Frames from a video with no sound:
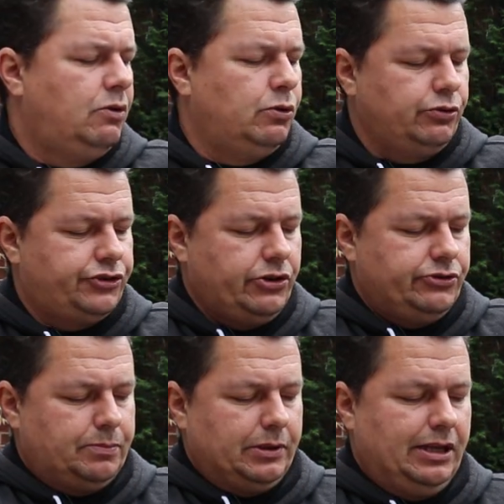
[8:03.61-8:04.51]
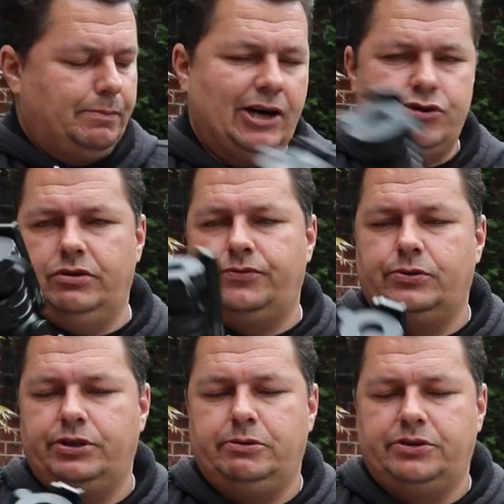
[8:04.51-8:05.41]
We'll also supply the battery
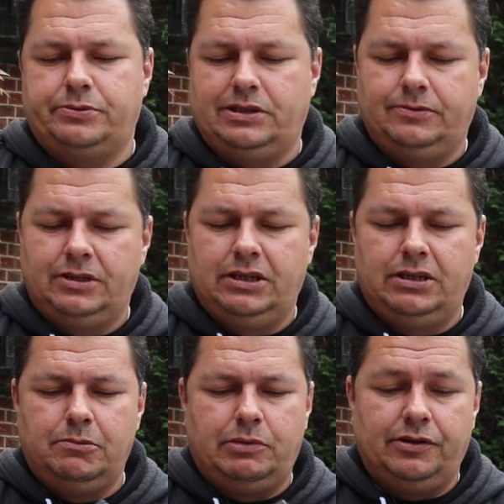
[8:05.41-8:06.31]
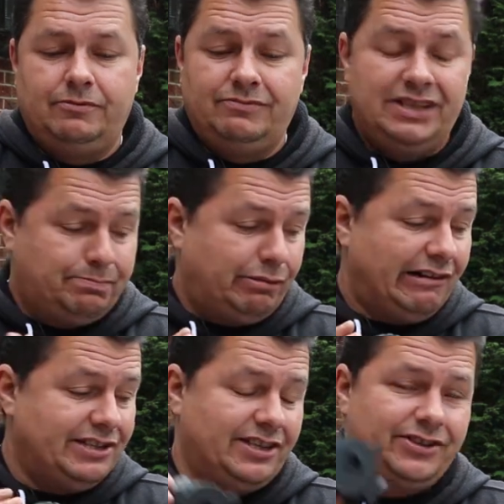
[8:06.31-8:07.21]
for you as well. But these
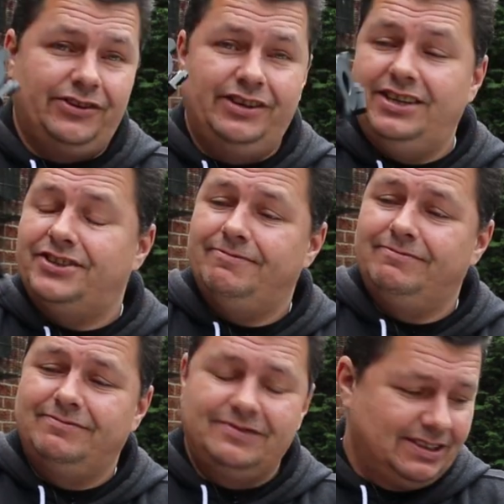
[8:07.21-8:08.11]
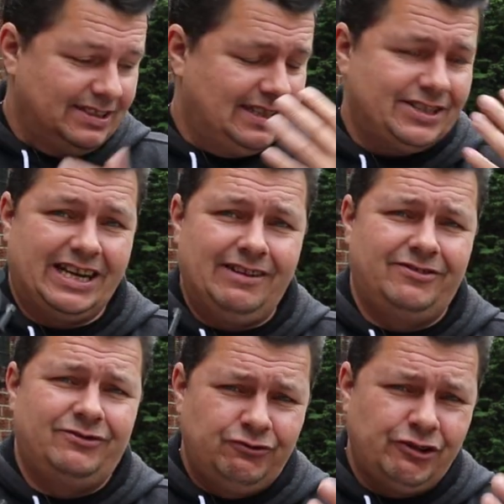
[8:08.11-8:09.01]
prices on these, let's get
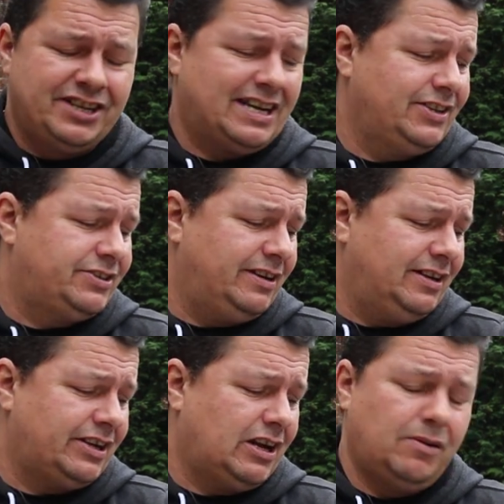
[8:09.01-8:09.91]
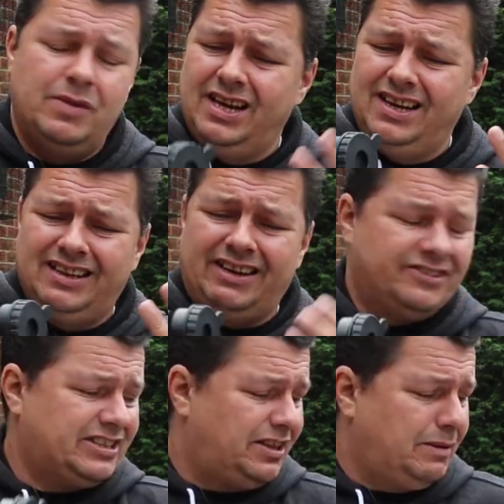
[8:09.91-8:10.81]
right down to it. Like
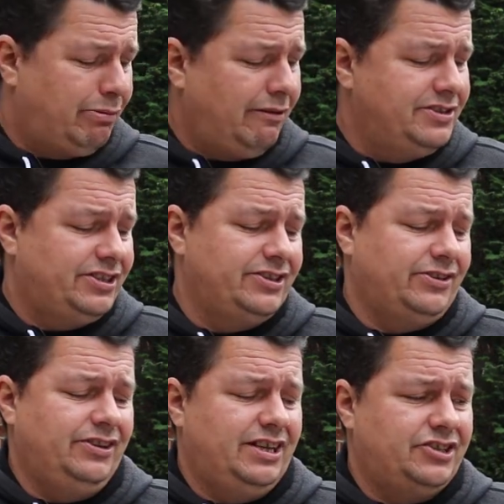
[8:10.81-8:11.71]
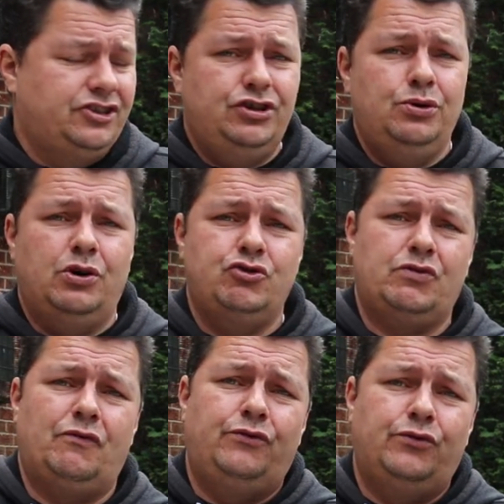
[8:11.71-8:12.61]
I said, the prices on these,
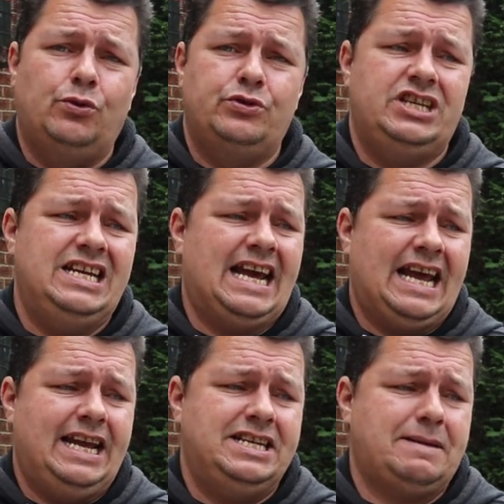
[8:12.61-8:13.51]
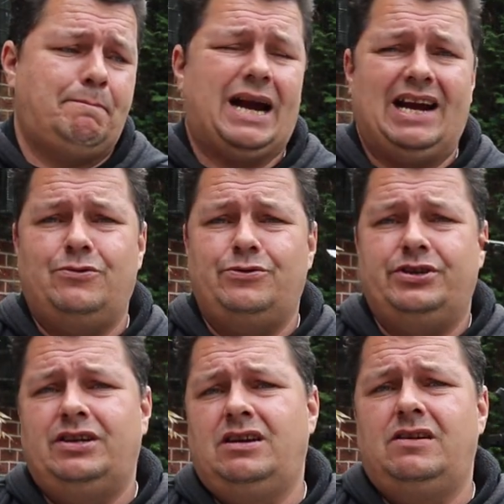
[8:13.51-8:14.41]

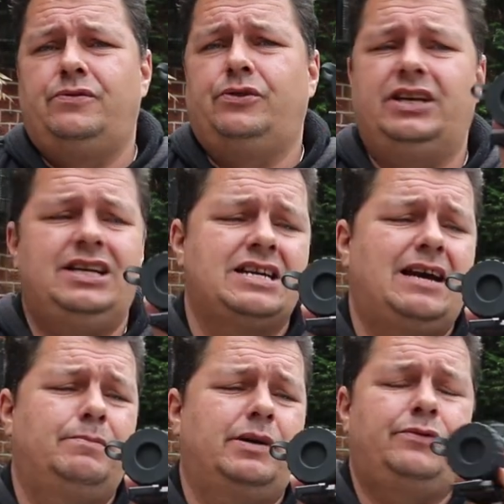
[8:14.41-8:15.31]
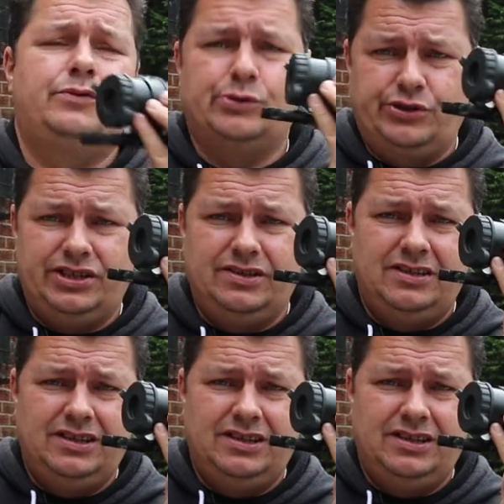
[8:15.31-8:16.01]
£248 for the 10x40.